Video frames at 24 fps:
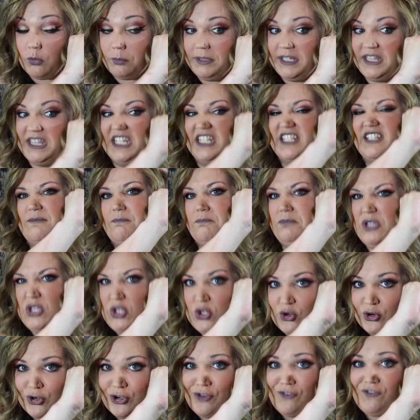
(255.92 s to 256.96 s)
will be this
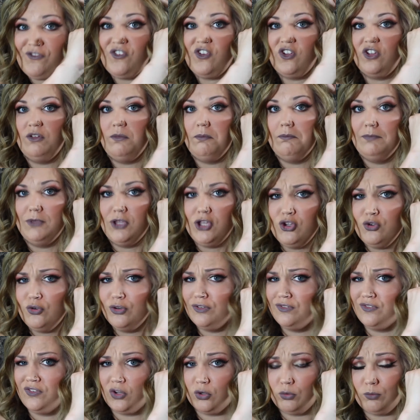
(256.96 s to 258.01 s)
beautiful,
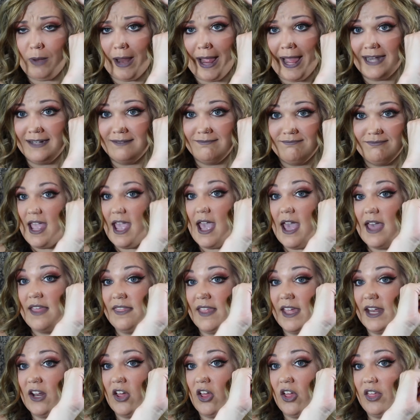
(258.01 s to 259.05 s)
beautiful red, and
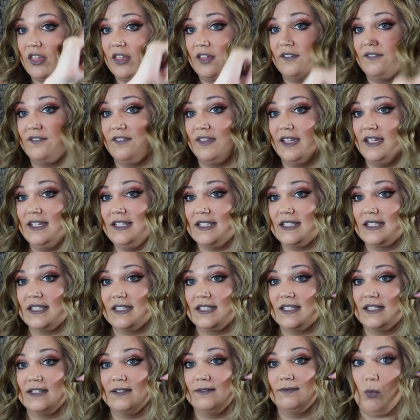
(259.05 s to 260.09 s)
then all of
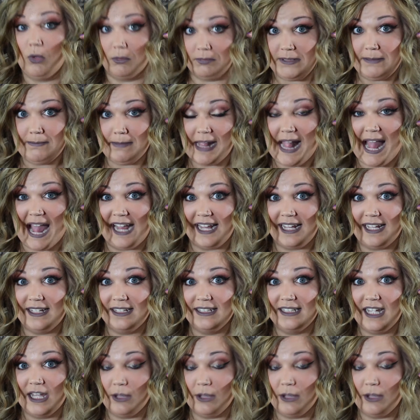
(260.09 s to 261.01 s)
this will be black.